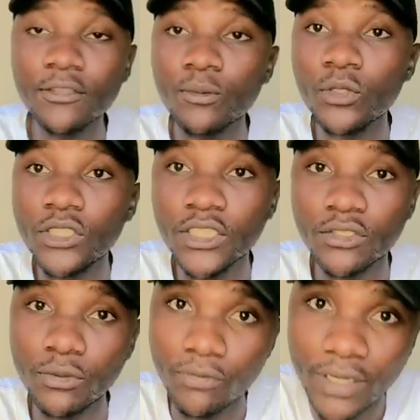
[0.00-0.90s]
has projects
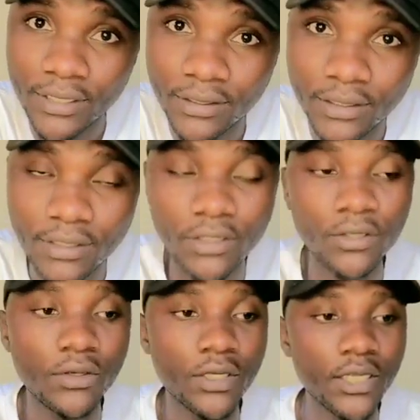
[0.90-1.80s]
to fund
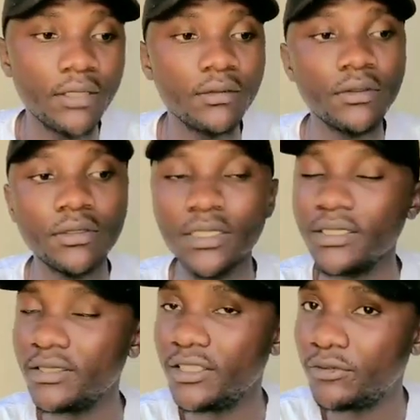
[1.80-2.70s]
okay there
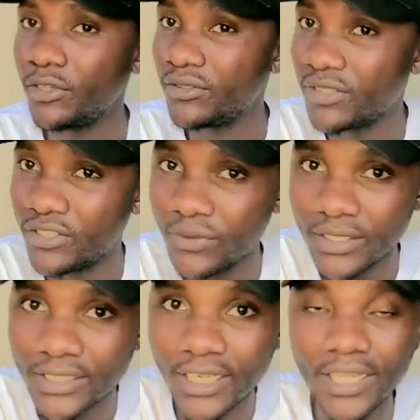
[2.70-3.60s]
is need for
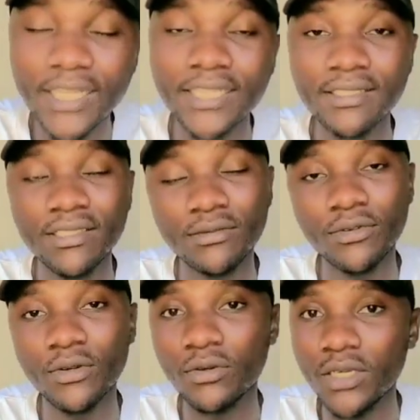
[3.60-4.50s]
infrastructure there is need
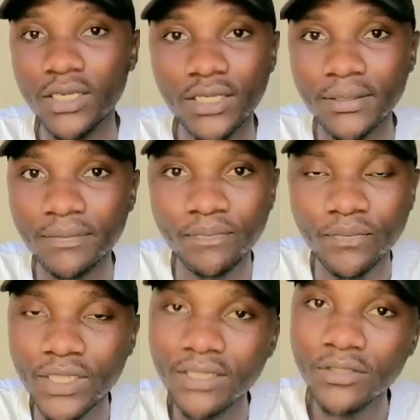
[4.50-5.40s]
for uh,
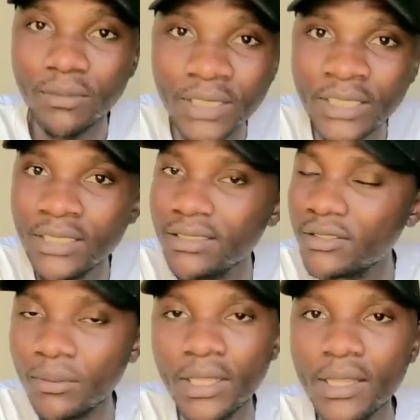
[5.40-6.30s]
uh, so many
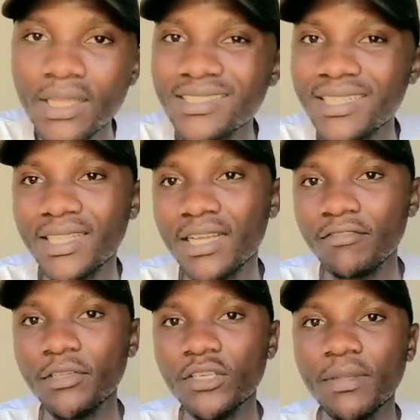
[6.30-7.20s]
so many things that the
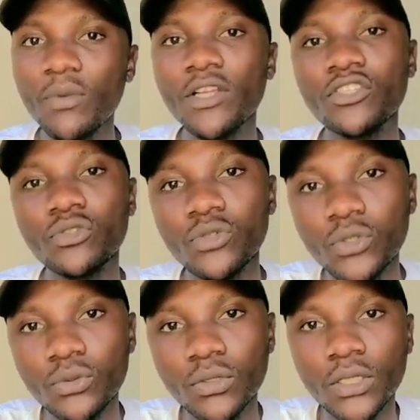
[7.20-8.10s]
government may want to
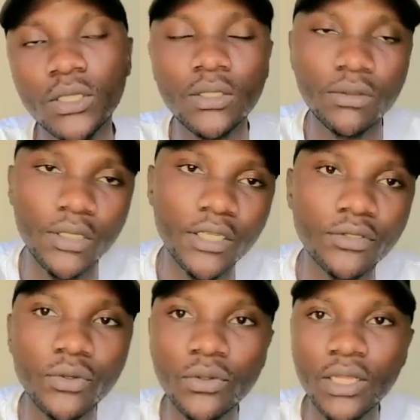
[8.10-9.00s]
do okay
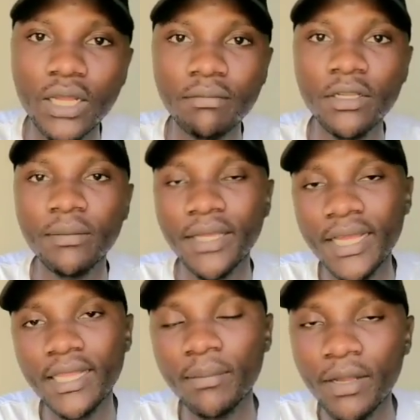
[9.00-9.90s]
so the government may
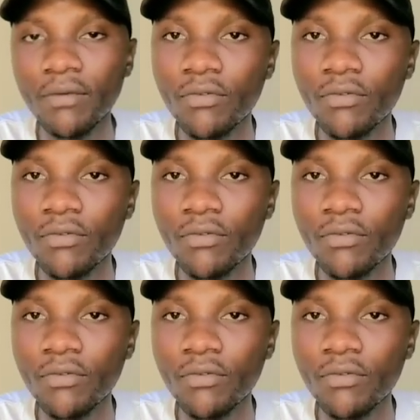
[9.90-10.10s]
get the money